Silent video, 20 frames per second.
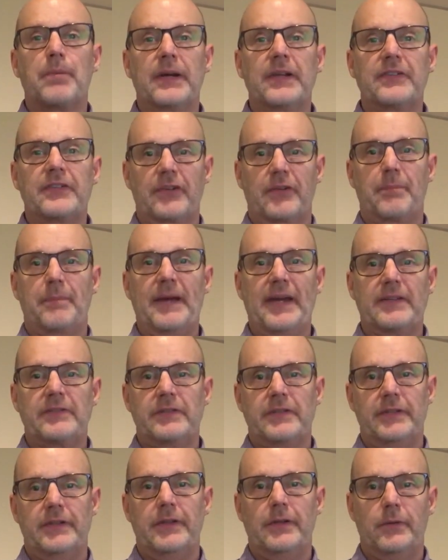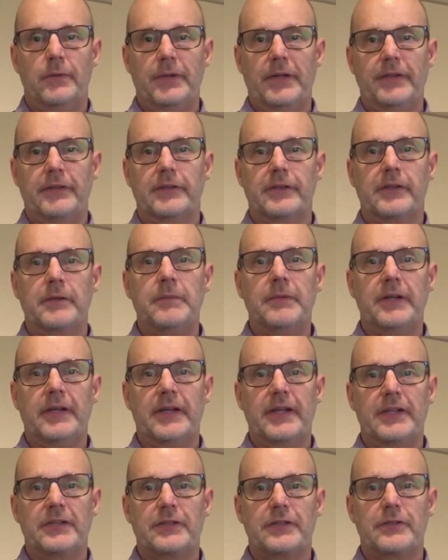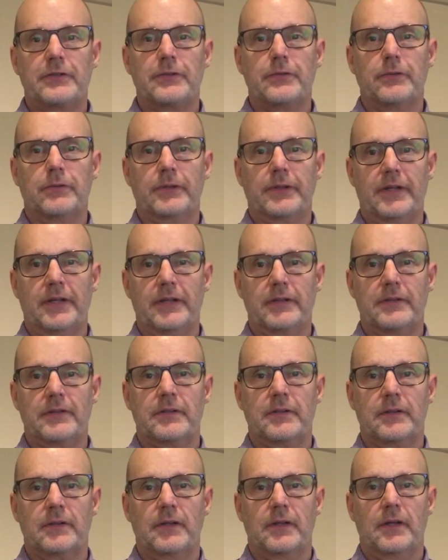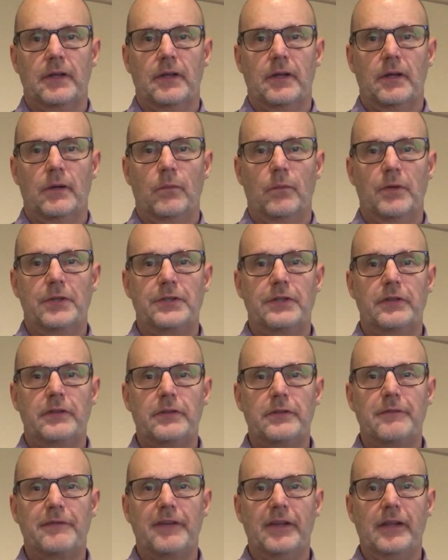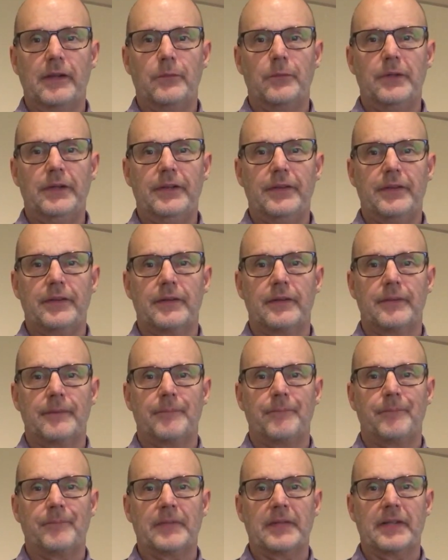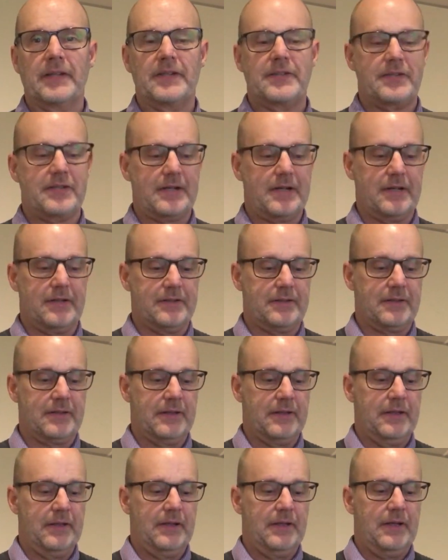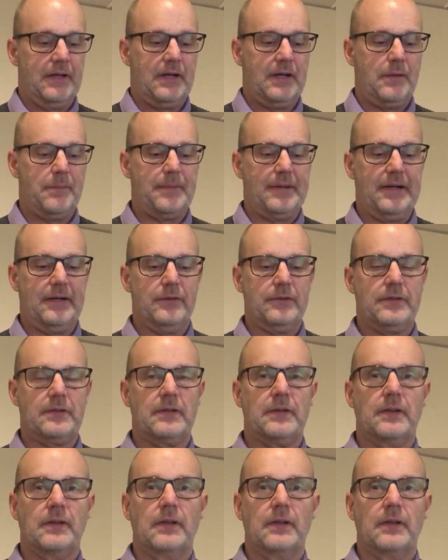brings us back to you and your communications toolkit. What should you fill it with? Let's start. How about,